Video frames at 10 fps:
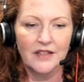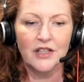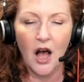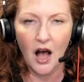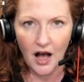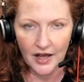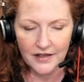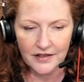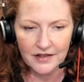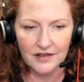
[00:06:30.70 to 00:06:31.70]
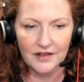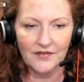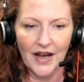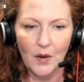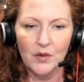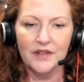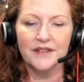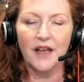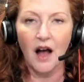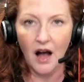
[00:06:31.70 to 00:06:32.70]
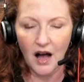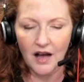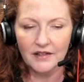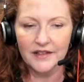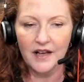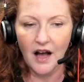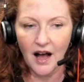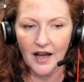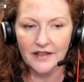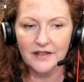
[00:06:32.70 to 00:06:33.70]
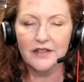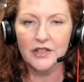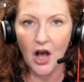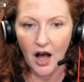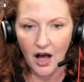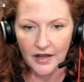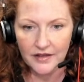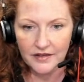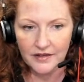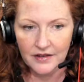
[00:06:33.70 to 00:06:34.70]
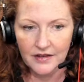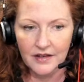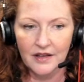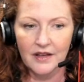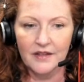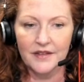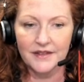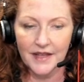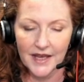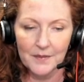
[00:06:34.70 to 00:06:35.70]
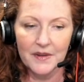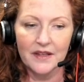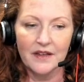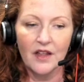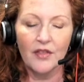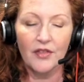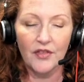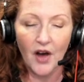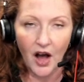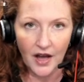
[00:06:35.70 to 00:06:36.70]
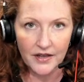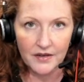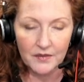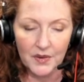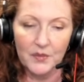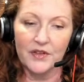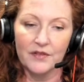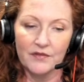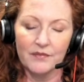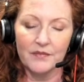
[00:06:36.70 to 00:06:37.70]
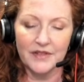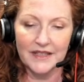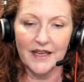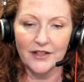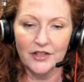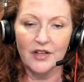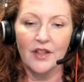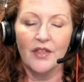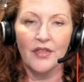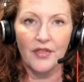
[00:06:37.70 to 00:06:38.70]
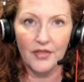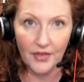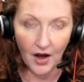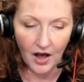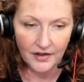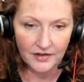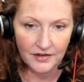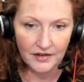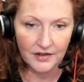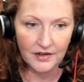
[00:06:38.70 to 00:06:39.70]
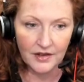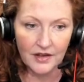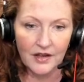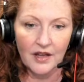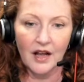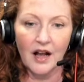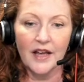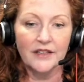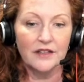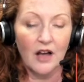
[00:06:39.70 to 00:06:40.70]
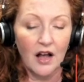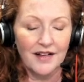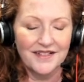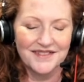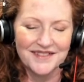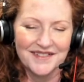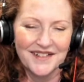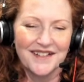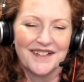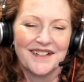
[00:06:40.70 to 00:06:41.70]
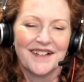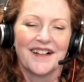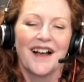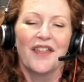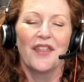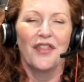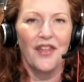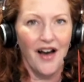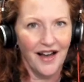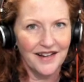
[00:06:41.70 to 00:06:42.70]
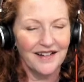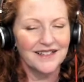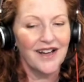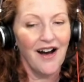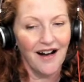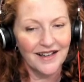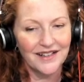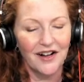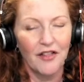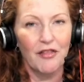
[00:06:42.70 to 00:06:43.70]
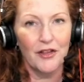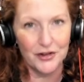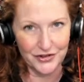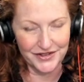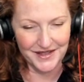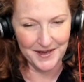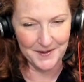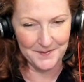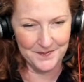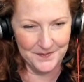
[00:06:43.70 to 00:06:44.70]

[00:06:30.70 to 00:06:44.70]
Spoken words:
Taught. The vowel is ah, like hot. Taught. The same in thought, but with a th. Thought. I taught. I thought I taught on Thursday.